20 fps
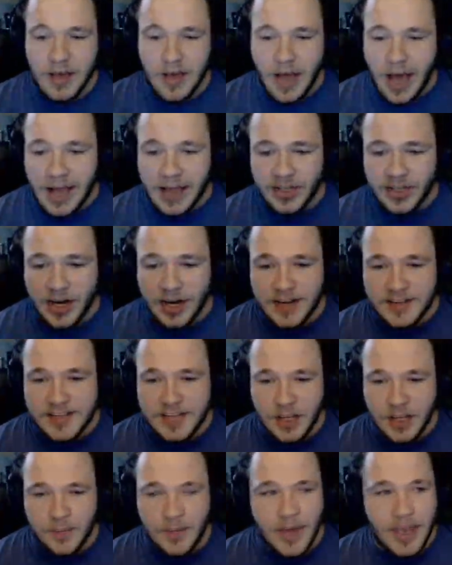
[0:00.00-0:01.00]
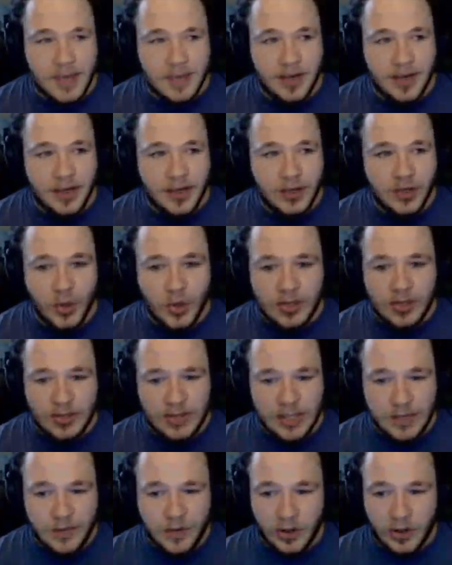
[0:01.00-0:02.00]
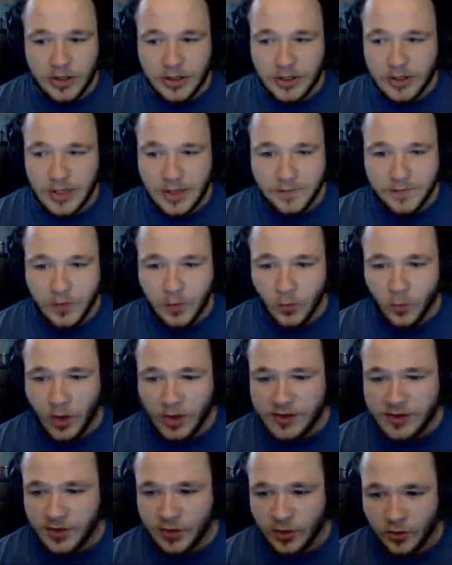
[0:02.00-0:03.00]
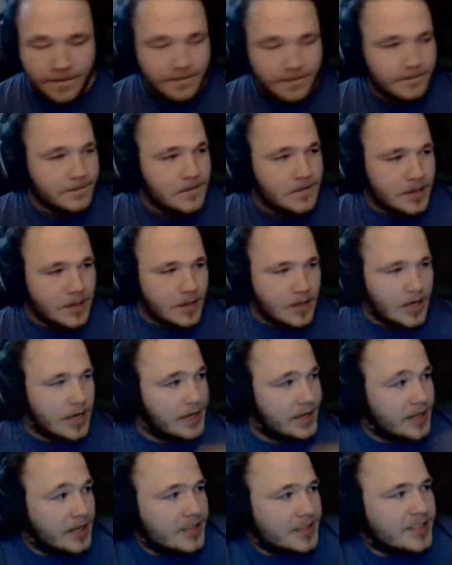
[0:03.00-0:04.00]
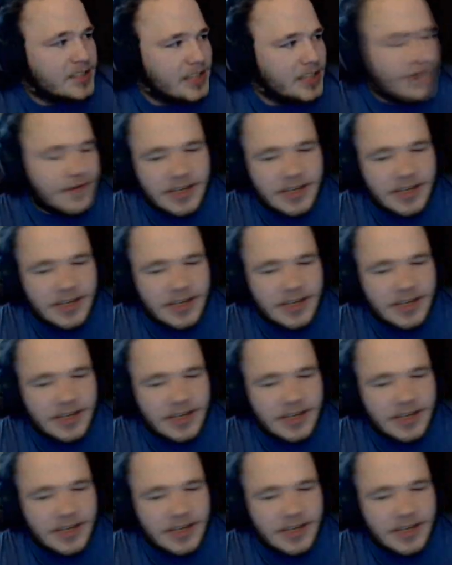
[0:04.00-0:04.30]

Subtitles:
I try to tell him, hey man, you can leave early if you want to. He doesn't leave.